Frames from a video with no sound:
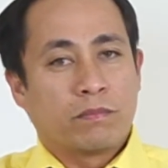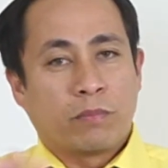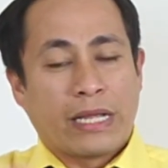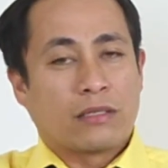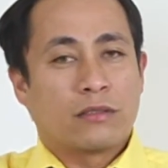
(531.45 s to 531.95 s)

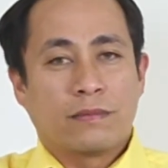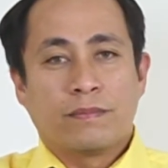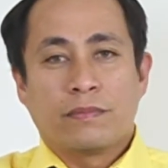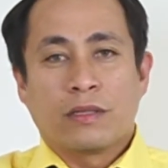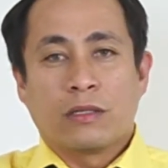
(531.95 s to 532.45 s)
please,
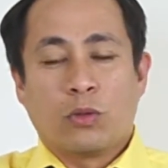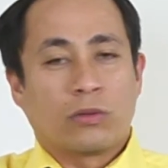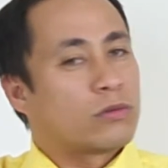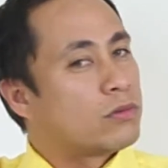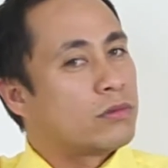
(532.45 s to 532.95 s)

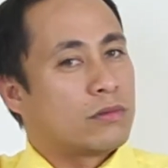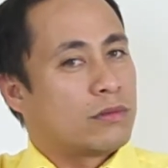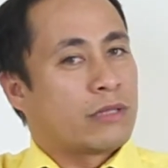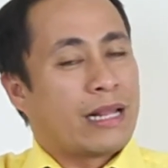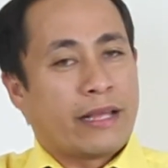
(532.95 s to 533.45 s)
don't tell